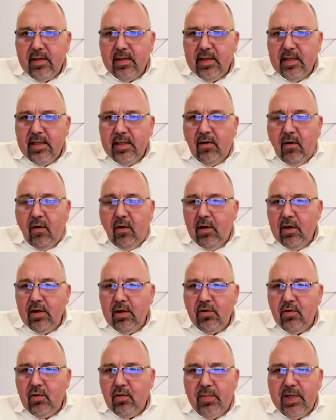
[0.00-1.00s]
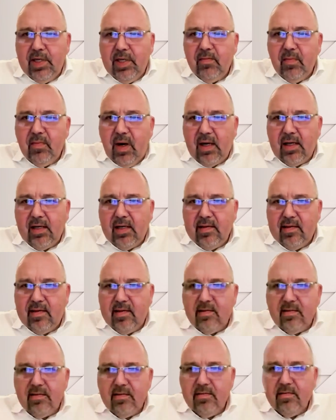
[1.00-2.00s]
in all European
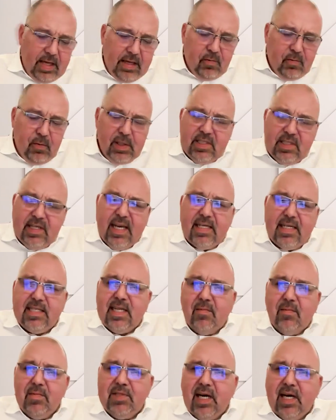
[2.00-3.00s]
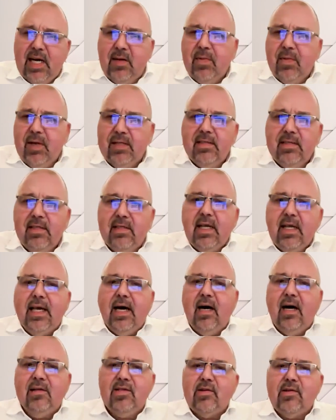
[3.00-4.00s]
markets. It will take some time until they
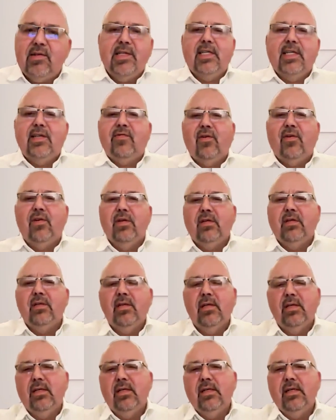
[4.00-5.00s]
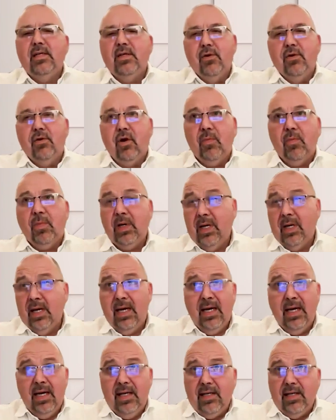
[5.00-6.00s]
are successful in Europe.
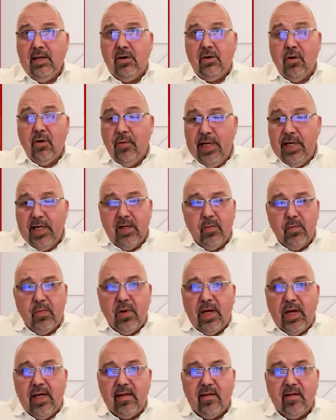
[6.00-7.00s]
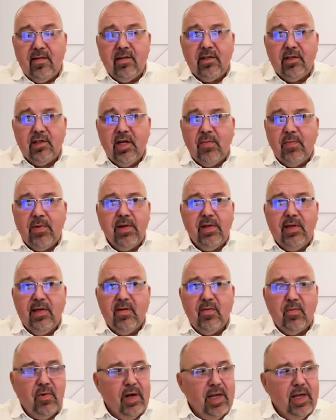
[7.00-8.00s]
The Korean brands, the
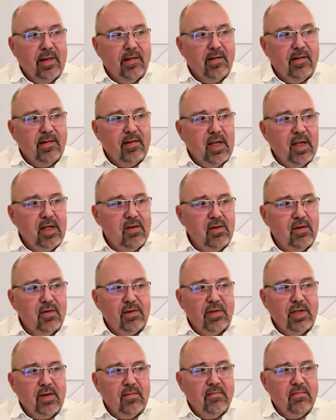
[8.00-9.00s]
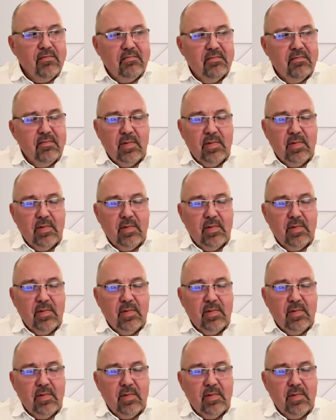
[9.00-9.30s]
Japanese brands, it took them